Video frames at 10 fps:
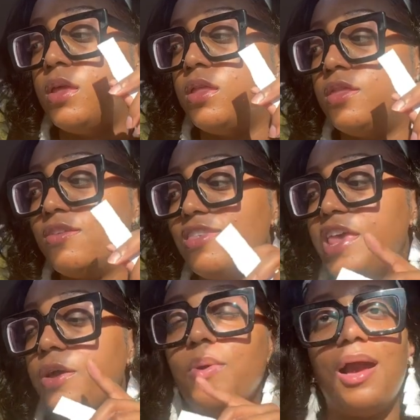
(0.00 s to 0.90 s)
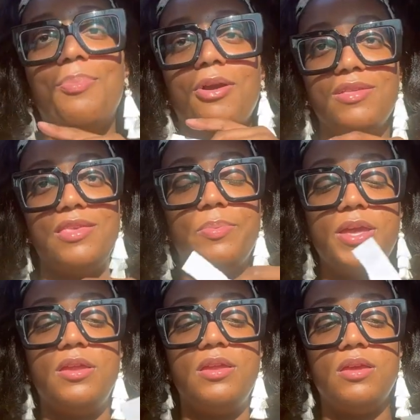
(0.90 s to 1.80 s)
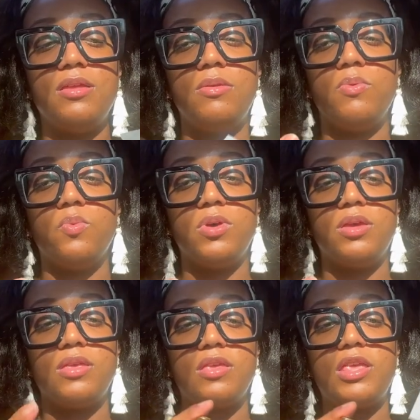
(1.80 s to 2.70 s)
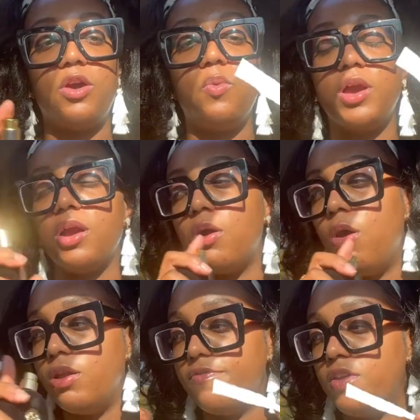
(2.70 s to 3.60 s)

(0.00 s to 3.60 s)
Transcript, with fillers: the sale I participated in was a sale where all of